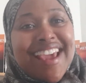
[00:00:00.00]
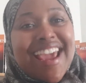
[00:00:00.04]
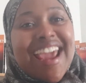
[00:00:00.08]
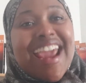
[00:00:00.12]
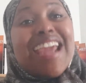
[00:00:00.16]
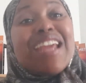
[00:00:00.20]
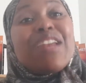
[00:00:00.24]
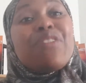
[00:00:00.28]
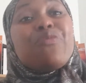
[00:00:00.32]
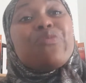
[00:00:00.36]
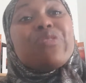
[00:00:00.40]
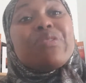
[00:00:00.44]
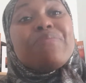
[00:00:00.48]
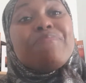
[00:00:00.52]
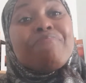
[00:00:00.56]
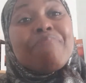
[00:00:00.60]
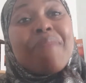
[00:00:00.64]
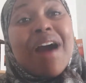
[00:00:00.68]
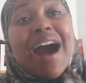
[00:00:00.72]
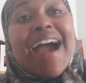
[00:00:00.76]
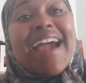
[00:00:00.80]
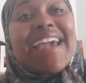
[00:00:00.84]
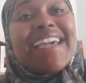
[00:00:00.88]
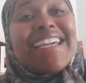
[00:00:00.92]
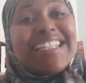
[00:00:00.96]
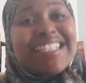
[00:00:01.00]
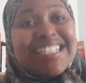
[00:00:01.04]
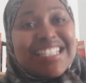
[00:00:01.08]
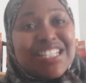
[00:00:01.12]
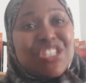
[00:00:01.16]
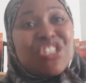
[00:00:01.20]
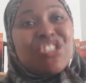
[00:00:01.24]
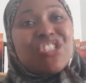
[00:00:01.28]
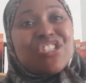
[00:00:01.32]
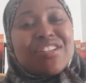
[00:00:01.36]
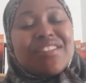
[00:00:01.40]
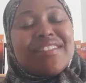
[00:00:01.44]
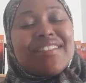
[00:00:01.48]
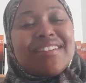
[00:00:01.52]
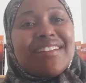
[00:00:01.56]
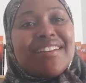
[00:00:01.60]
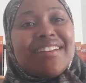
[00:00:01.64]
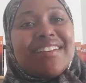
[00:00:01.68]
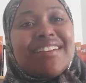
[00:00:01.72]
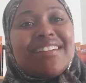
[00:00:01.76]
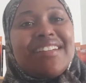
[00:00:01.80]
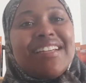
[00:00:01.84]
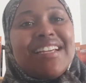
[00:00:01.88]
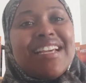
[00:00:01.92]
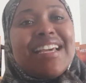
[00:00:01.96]
and remind each
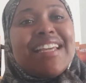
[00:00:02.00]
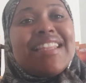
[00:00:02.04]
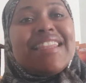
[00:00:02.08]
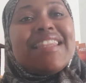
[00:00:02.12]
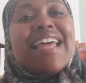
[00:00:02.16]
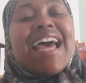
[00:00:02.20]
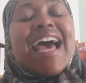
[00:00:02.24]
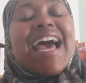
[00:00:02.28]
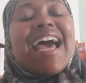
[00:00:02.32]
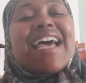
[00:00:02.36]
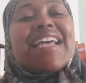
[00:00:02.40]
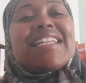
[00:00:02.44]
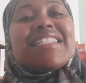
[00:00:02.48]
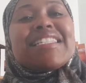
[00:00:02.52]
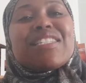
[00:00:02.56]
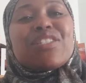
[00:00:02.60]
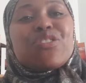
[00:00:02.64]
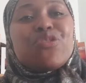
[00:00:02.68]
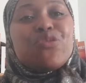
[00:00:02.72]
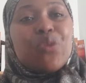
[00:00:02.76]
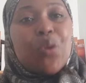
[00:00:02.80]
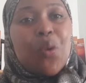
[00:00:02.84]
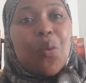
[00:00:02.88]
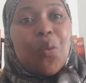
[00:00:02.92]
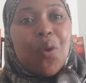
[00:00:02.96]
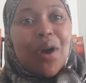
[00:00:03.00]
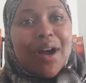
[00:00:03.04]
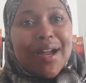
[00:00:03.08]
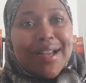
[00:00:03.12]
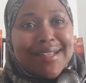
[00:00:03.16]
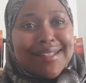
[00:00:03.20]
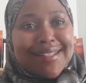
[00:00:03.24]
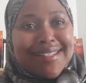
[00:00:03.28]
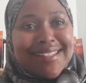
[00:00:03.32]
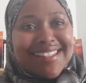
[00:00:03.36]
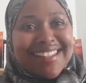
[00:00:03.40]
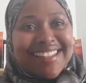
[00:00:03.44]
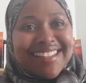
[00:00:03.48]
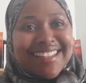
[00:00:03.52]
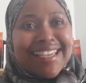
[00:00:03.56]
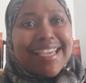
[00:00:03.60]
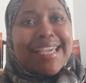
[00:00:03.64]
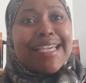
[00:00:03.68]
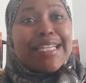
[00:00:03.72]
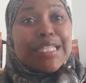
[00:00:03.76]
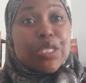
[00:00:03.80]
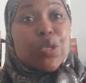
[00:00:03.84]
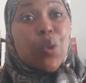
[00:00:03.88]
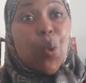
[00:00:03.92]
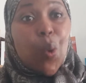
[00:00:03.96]
other that, you know what,
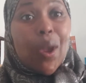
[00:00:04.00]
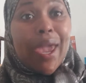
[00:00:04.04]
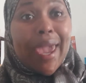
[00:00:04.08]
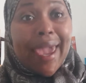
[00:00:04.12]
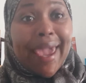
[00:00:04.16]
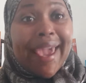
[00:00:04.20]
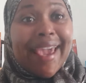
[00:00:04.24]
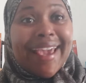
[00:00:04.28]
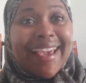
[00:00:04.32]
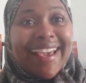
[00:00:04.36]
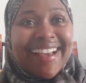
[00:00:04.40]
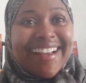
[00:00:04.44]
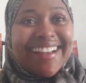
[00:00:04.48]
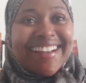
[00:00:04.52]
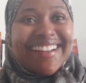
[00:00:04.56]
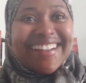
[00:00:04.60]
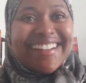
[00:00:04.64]
it's okay.